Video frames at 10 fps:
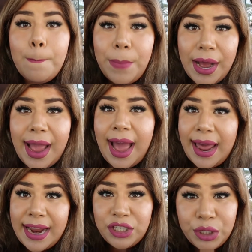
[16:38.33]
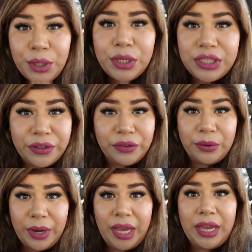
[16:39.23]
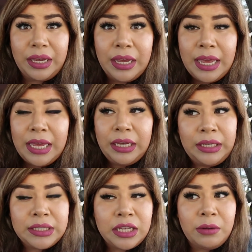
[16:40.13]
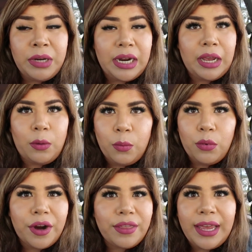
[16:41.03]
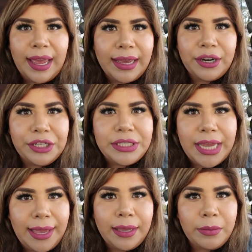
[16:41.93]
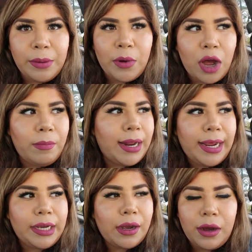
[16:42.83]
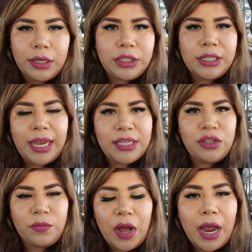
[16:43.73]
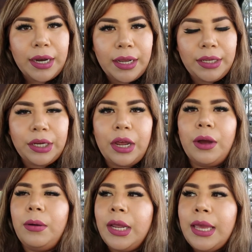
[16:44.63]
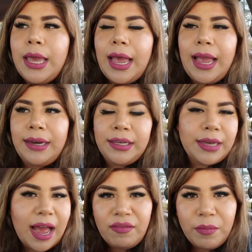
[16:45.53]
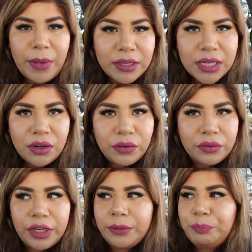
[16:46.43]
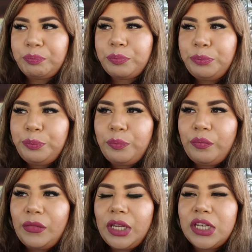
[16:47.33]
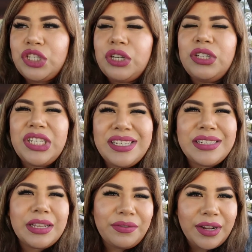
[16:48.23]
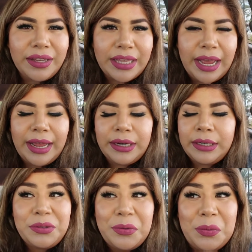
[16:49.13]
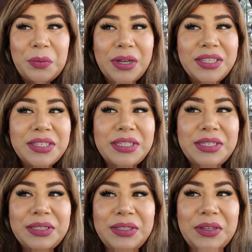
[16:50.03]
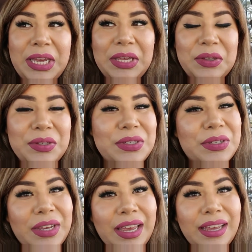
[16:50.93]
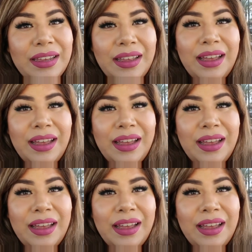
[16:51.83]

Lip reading: But had I turned a different way, he's gonna be like, where the heck are you taking me, Mom? Like, today's Giovanna, you know? And he could have a meltdown over it. So just stuff like that. Once you get used to it,